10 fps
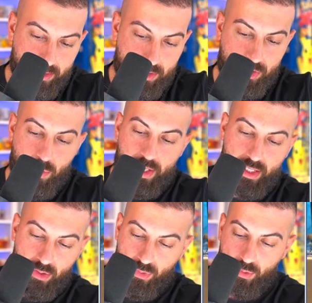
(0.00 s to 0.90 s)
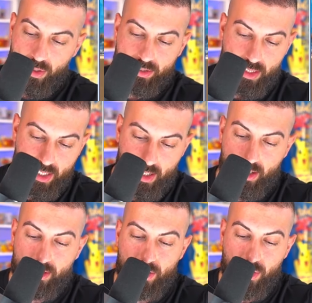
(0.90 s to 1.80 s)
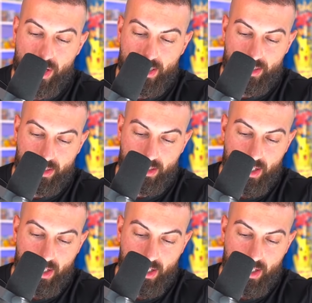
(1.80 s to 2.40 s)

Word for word: There's so many different ones in here. It's crazy.